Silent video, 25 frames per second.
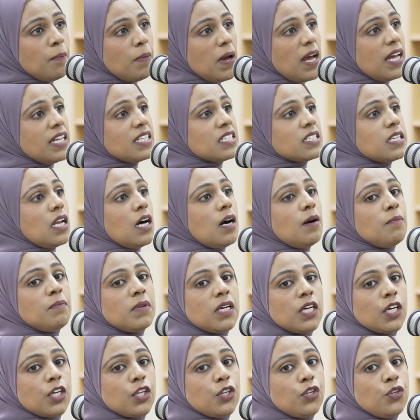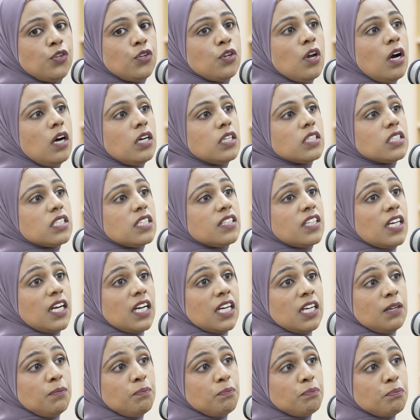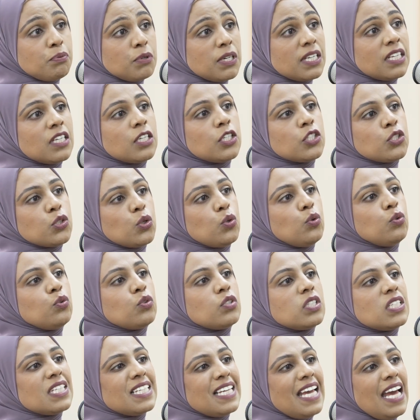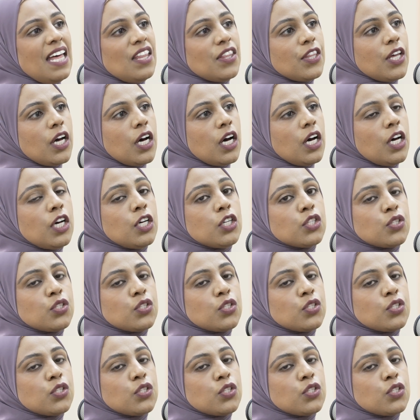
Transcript: Islam not that can bring us all together,